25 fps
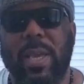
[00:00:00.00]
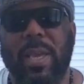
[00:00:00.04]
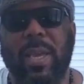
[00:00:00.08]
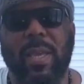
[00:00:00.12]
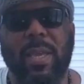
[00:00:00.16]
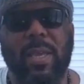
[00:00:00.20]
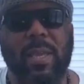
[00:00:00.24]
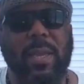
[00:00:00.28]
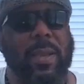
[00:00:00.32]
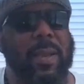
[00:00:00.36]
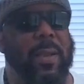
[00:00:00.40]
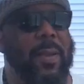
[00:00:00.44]

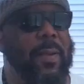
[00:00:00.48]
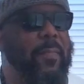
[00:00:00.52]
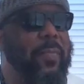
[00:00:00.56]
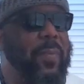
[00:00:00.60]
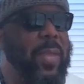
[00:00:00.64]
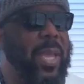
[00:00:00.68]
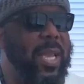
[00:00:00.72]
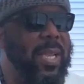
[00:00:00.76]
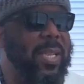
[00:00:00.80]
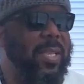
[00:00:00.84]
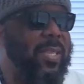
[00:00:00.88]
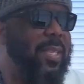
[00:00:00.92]
he
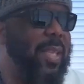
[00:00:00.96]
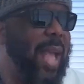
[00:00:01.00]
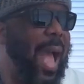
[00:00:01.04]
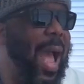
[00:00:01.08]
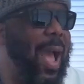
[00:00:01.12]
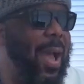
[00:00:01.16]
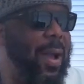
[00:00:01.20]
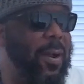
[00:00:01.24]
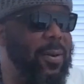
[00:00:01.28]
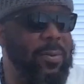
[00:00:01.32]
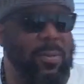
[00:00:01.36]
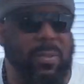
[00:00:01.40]
he
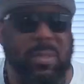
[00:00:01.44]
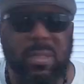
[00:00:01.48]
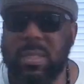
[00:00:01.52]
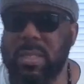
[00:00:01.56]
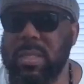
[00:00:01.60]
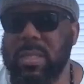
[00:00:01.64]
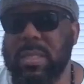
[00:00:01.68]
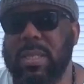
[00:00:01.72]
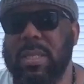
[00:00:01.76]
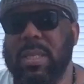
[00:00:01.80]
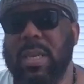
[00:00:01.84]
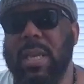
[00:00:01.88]
sounds
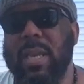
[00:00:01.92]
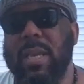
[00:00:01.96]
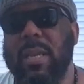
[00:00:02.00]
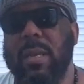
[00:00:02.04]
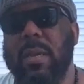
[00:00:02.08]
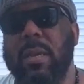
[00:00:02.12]
and shit.